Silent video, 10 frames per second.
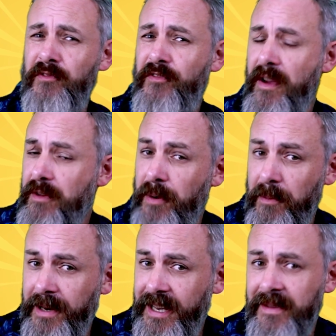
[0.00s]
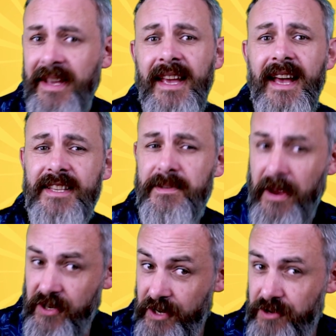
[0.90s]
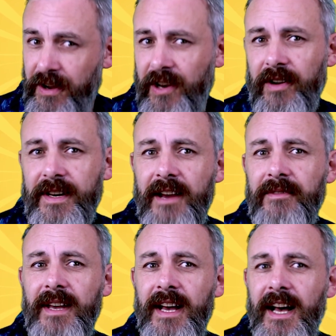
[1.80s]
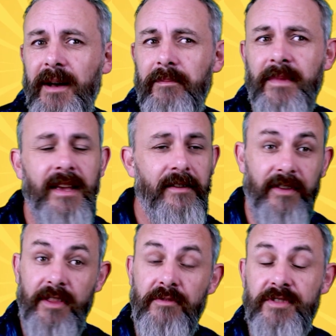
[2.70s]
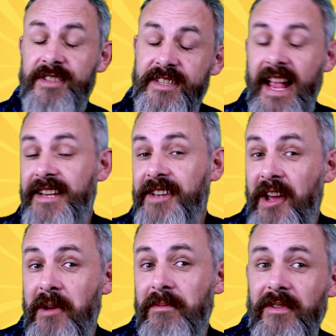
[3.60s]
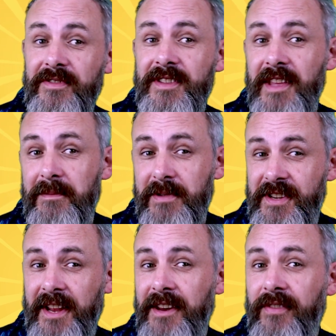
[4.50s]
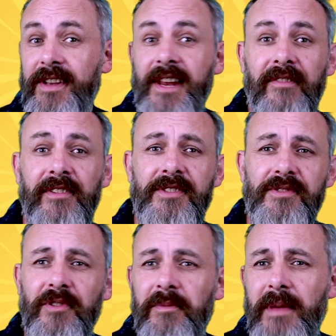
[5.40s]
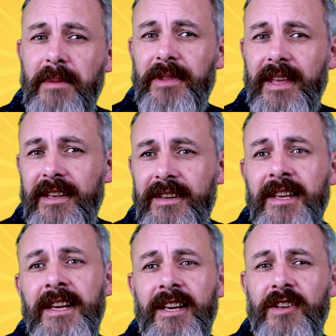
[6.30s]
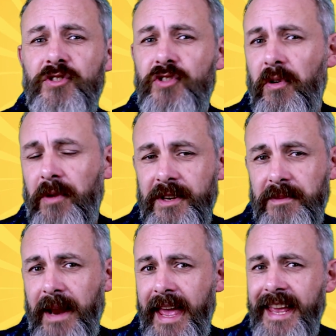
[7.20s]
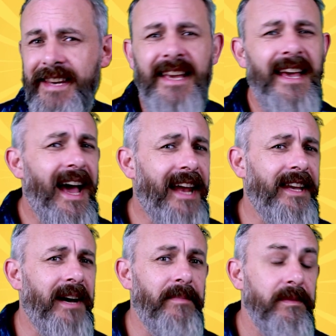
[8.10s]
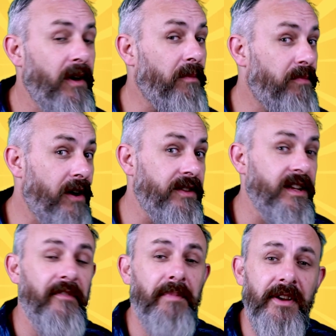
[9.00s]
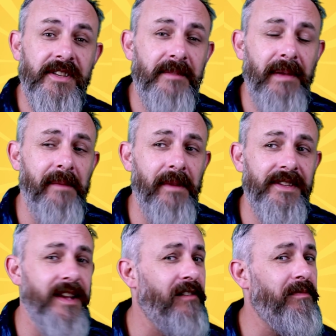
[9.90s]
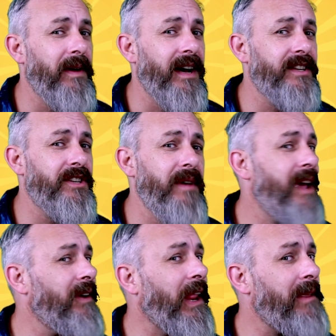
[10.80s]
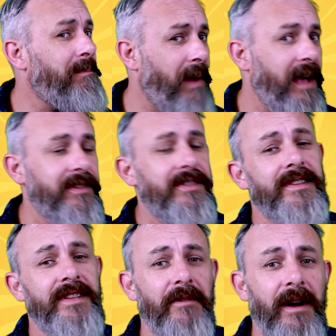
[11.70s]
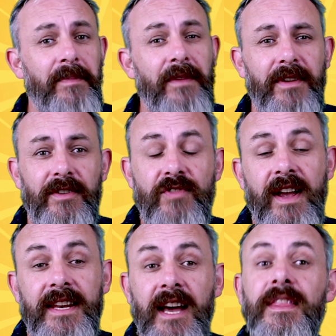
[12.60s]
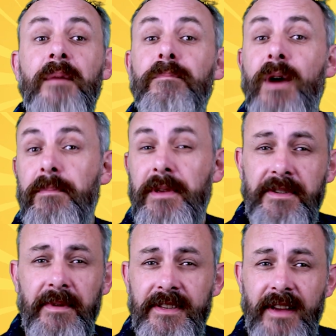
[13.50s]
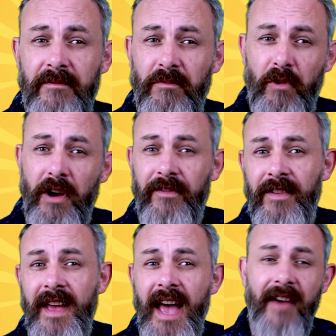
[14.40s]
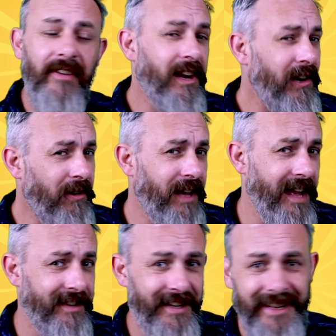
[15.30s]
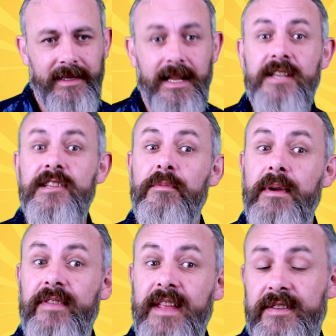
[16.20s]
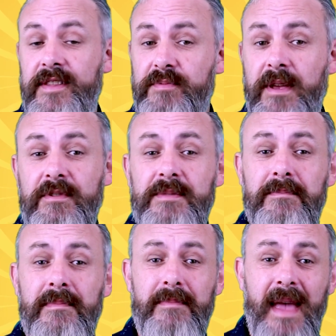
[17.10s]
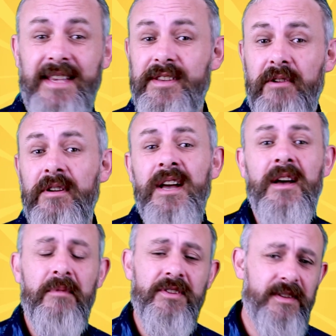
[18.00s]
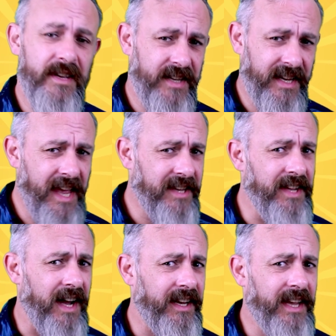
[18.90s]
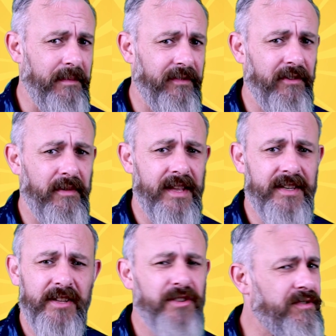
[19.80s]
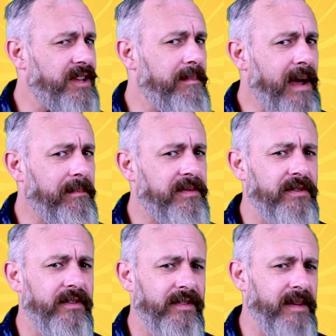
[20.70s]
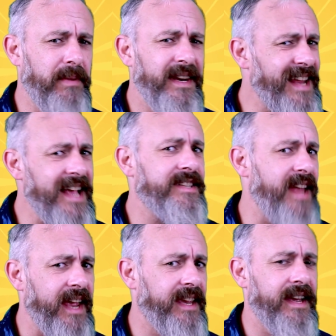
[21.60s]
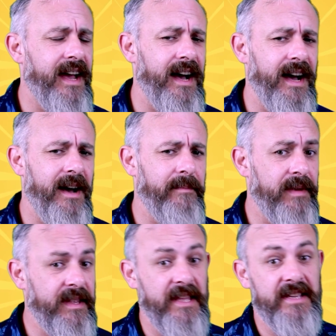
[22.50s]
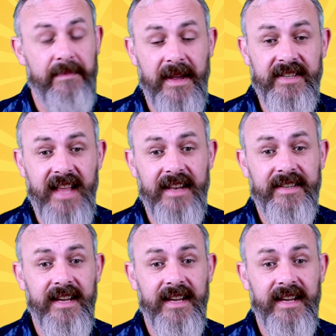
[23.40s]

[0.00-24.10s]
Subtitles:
very popular, especially during lockdown. For those sat at home with their significant others or people they can cajole all into playing it, and not one I've personally played myself, but I do hear a lot of buzz, so if you can track it down, that might be something worth having a look at. Last little bit for the end of this week was Mazo, which is a Kickstarter coming through. It's a Dudes of the Map sort of, but in Aztec. It's a base set,